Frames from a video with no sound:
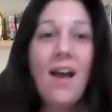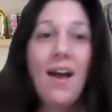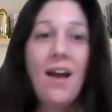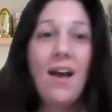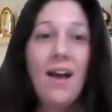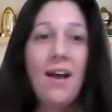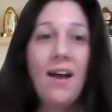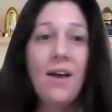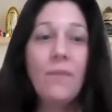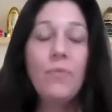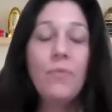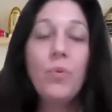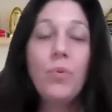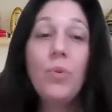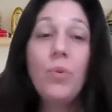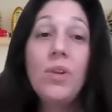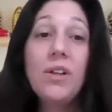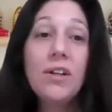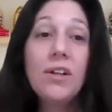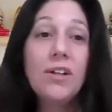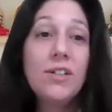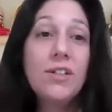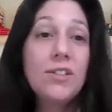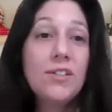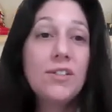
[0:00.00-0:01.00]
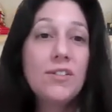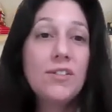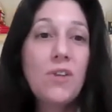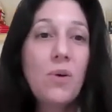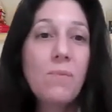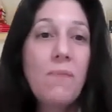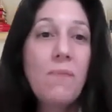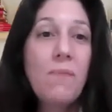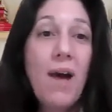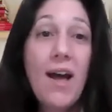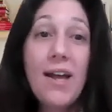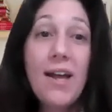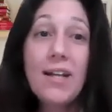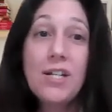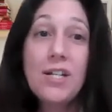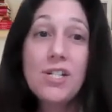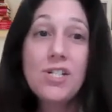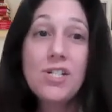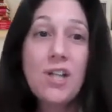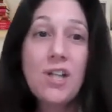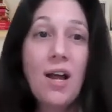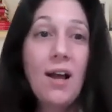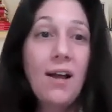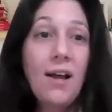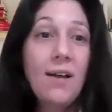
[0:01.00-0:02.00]
We learned so
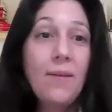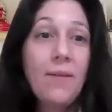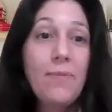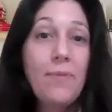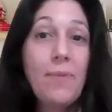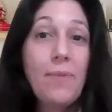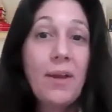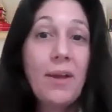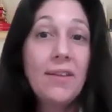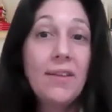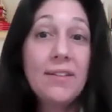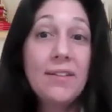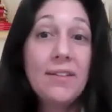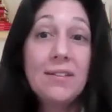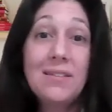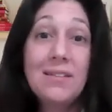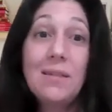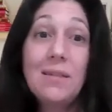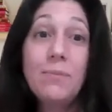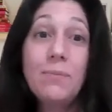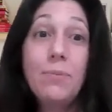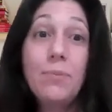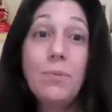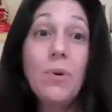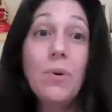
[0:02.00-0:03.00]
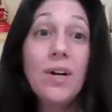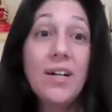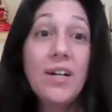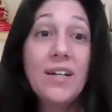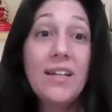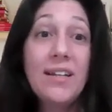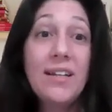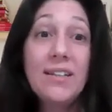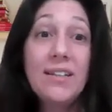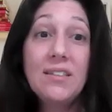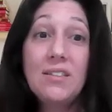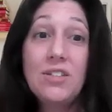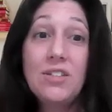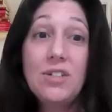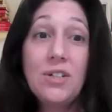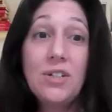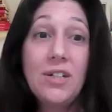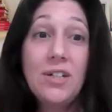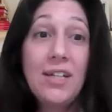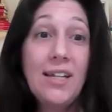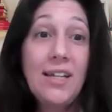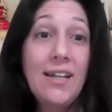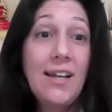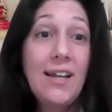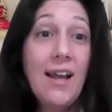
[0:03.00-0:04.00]
much about this important
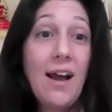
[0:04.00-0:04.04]
history,